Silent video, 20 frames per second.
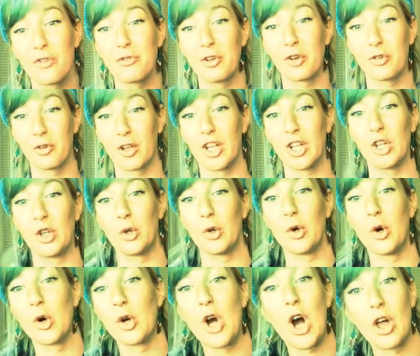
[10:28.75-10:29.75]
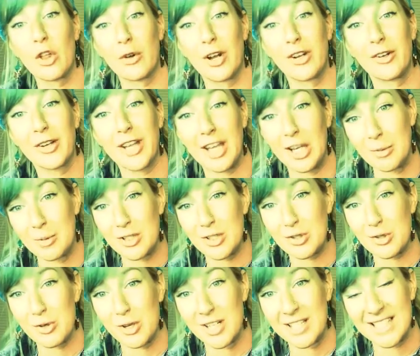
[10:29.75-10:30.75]
Feel free to Google Colorado Cannabis
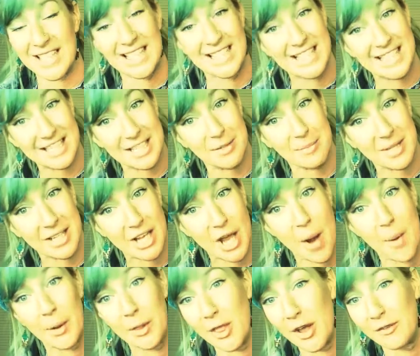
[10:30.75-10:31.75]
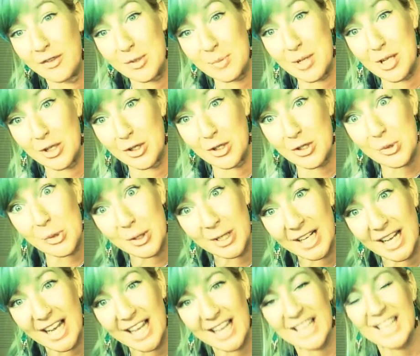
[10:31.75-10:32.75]
Tours and see me. I would love to be your tour
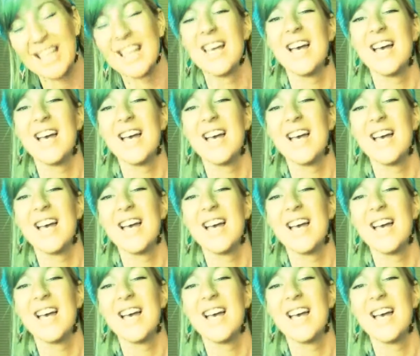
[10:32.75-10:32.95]
guide.